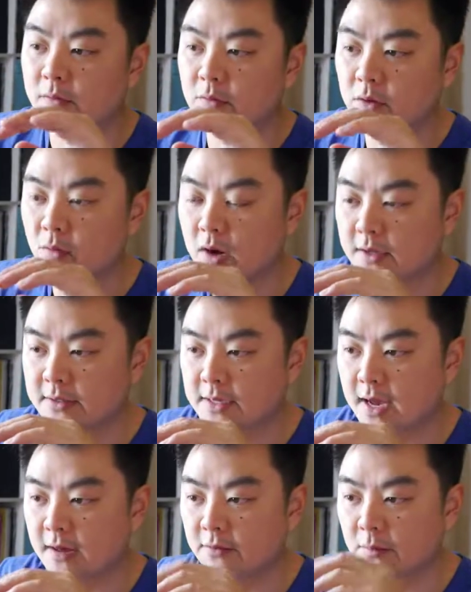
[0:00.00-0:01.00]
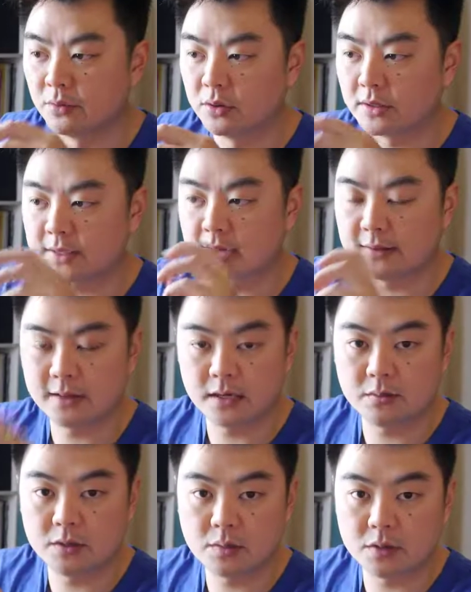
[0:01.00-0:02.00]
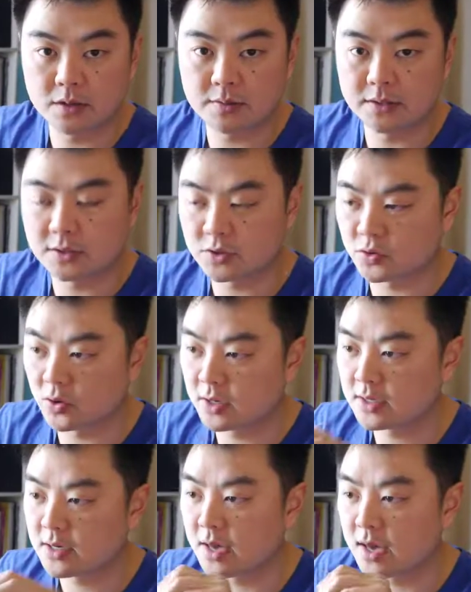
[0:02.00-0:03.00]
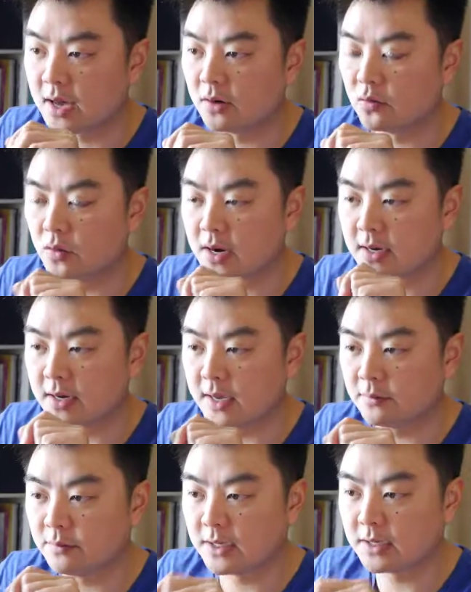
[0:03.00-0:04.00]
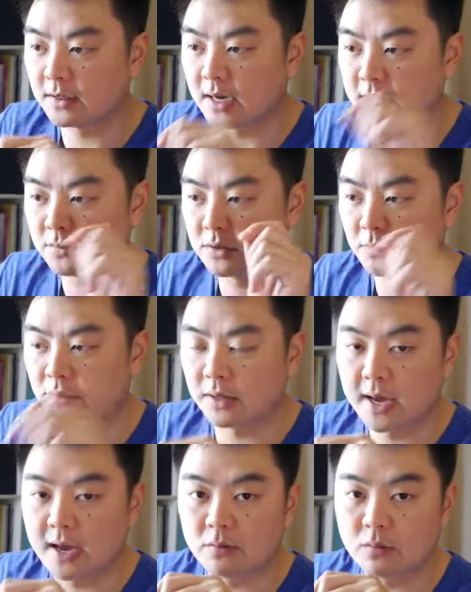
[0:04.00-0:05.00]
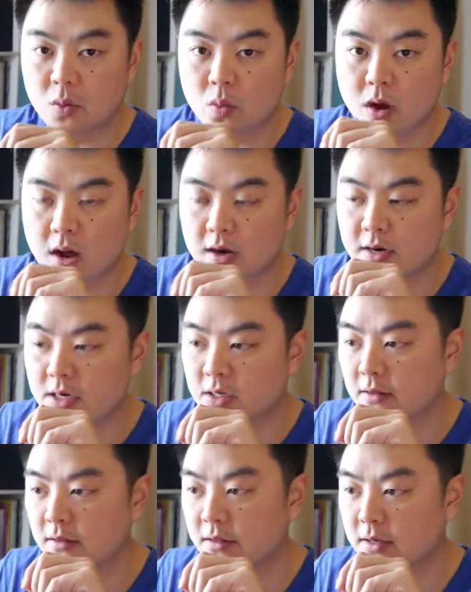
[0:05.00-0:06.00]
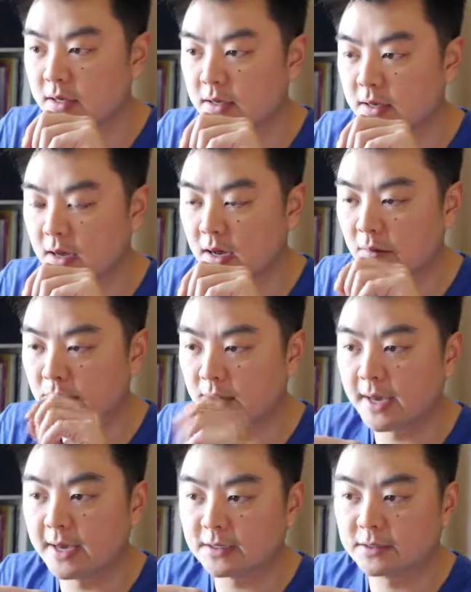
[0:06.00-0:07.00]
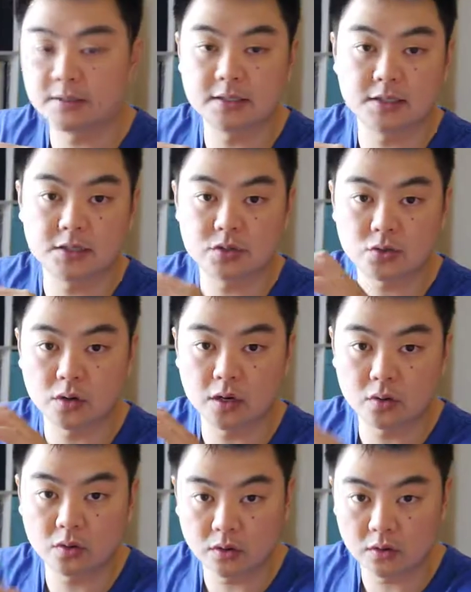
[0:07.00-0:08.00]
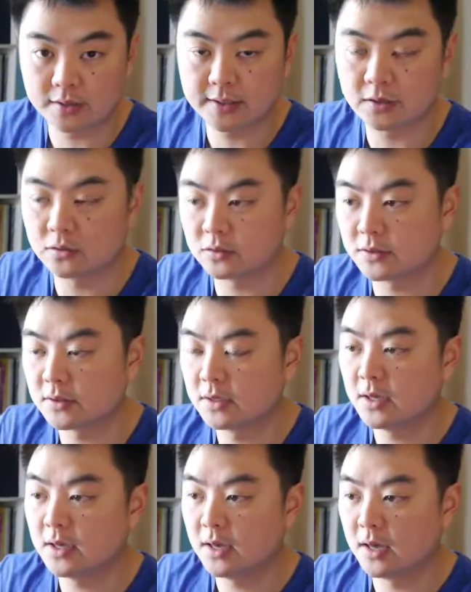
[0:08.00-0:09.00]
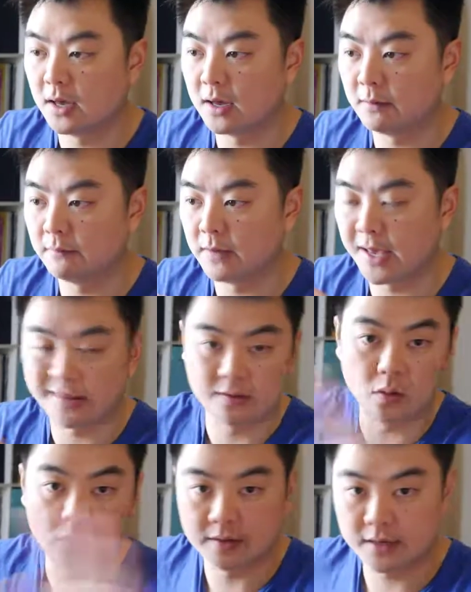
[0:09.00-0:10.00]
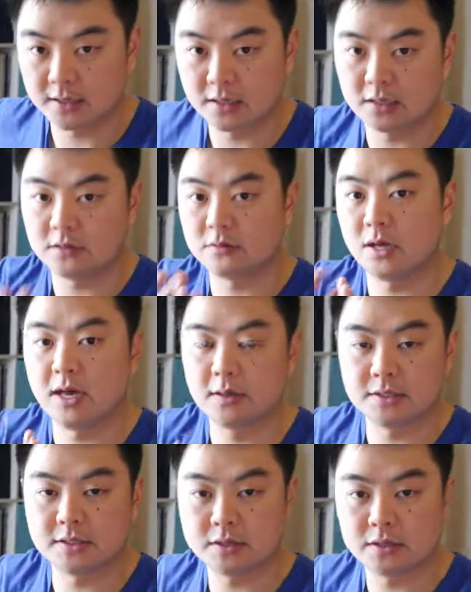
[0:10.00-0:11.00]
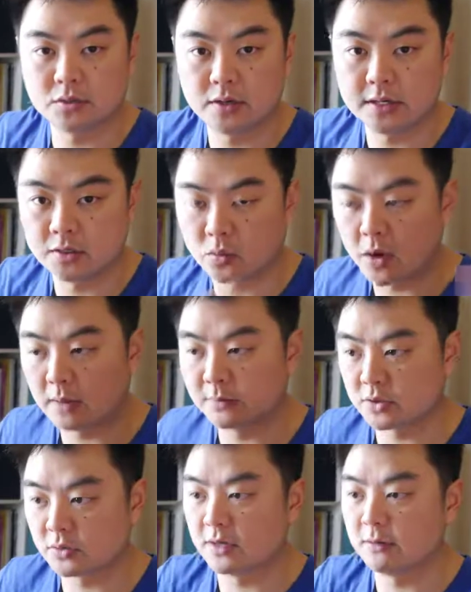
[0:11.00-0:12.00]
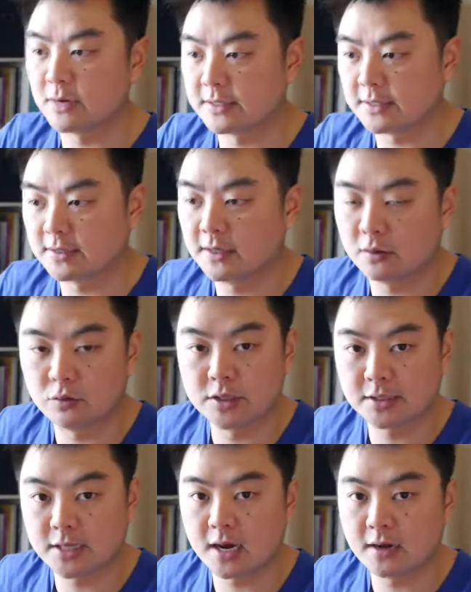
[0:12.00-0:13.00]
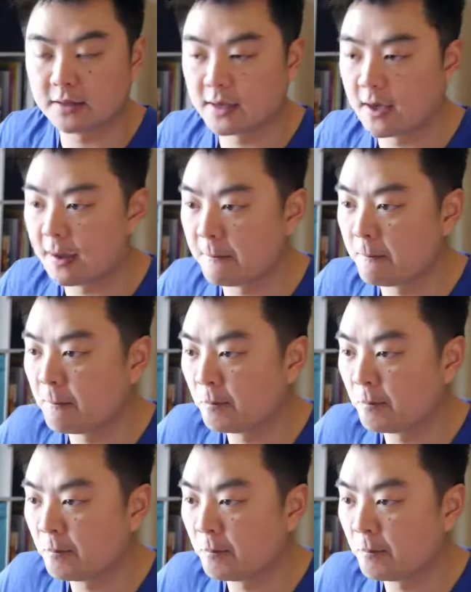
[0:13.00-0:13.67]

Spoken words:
we want to have the bullet and the enemy both be destroyed. And when an enemy collides with the player, we want the player to be destroyed or killed. And all the other enemies on the screen to wipe the screen basically and restart the game.